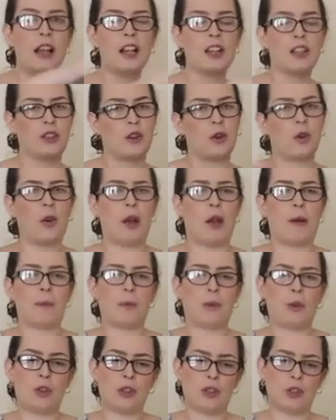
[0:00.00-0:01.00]
so I'm
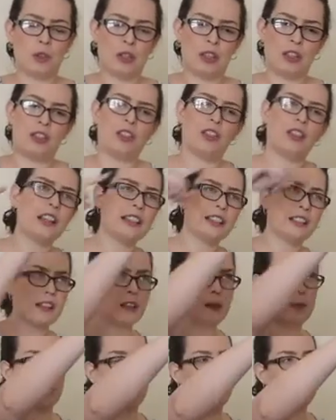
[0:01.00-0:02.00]
going to increase the
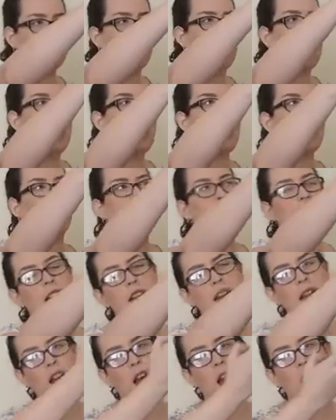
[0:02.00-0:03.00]
speed and
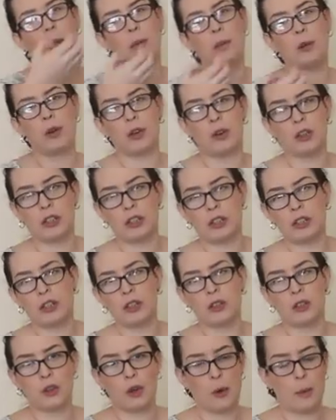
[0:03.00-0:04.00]
then I'm going
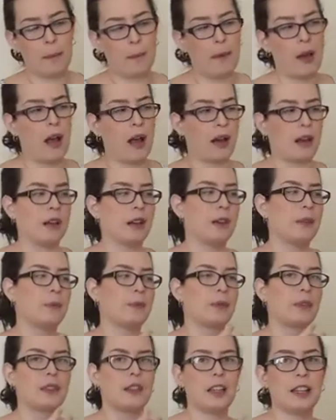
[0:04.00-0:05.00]
to come back.
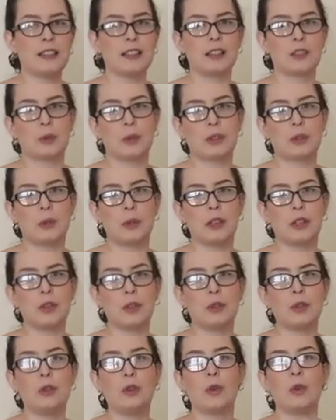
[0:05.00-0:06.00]
This is what we
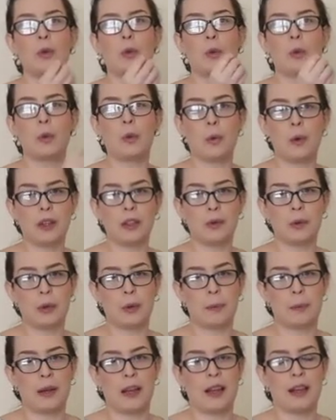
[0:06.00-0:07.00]
do when we
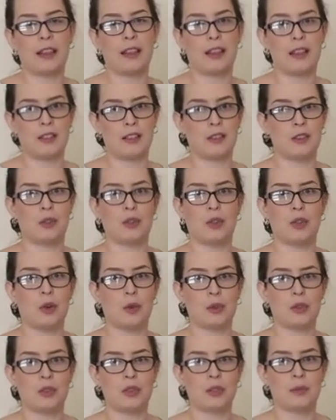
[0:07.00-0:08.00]
play these 2
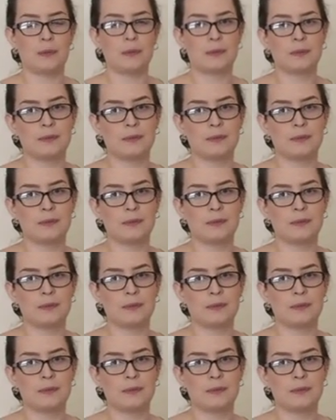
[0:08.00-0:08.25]
notes.